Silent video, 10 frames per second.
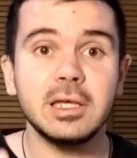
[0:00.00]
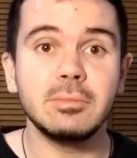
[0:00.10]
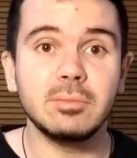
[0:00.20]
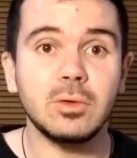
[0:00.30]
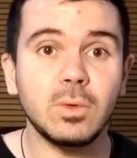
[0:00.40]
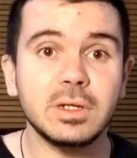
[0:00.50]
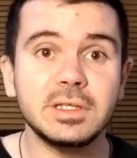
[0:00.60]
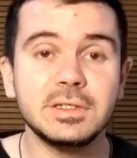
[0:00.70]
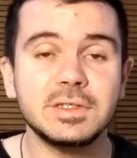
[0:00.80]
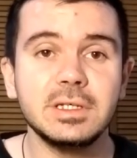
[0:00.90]
him about what
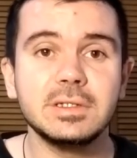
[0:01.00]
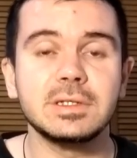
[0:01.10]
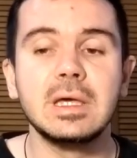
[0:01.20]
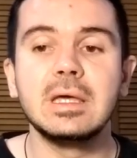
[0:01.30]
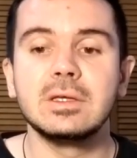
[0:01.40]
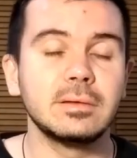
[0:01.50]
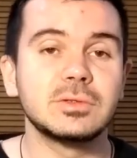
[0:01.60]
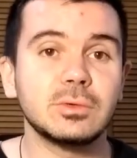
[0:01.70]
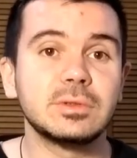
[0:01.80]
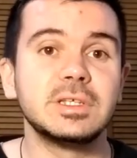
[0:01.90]
he sees.
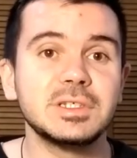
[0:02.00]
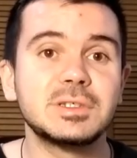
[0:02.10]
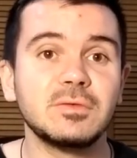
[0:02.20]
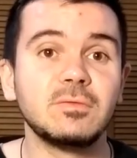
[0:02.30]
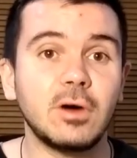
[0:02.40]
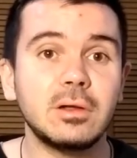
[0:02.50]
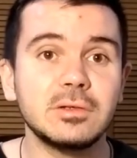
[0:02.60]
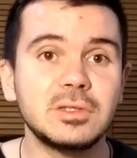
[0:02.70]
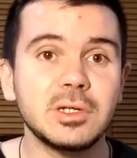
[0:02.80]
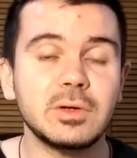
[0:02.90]
So this
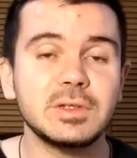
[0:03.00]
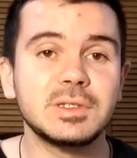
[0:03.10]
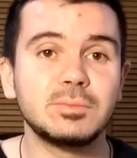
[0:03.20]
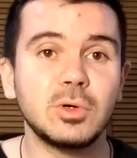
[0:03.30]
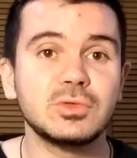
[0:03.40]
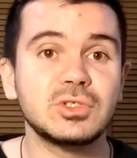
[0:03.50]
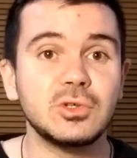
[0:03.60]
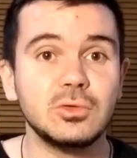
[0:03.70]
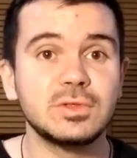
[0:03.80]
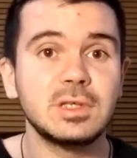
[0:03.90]
volunteer is supposed to
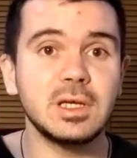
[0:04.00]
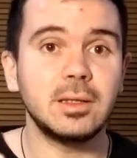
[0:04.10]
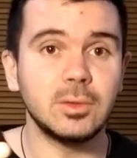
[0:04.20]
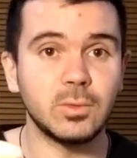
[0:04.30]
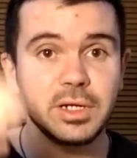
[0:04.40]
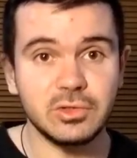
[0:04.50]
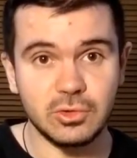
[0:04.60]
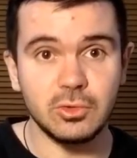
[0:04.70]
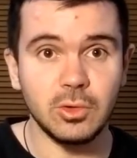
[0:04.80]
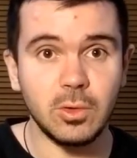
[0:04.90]
use the yellow ring to
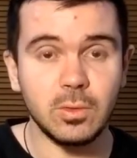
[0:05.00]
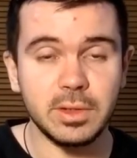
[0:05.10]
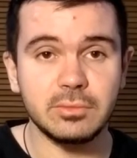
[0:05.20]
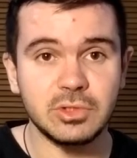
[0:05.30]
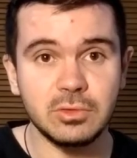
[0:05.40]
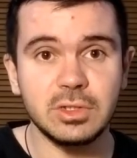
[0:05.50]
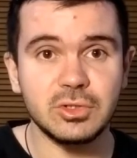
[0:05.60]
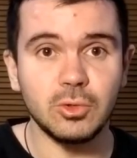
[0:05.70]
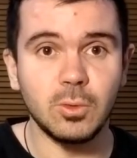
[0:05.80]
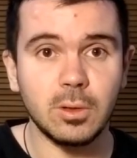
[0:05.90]
go to this
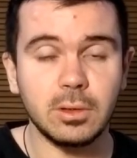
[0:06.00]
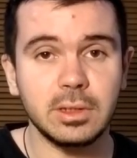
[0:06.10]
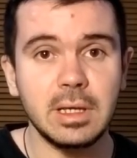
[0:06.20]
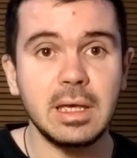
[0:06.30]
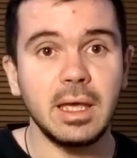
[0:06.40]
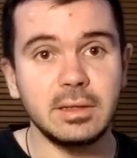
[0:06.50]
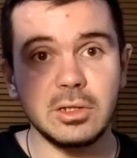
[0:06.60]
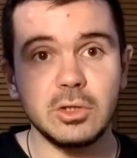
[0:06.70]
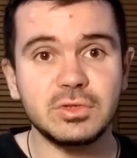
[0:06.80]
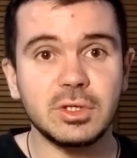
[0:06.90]
new world and
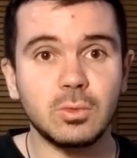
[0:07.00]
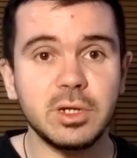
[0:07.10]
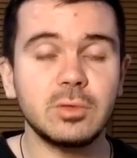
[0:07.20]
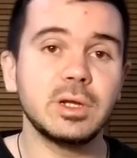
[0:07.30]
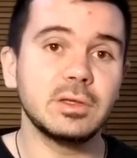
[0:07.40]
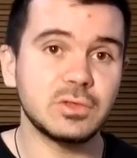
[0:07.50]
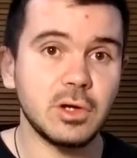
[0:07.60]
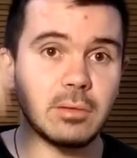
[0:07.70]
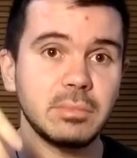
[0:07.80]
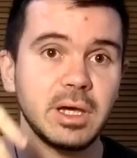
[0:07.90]
then use the green ring to
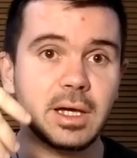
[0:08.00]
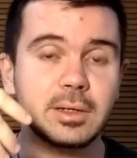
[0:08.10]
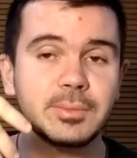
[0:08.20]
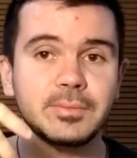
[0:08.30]
come back.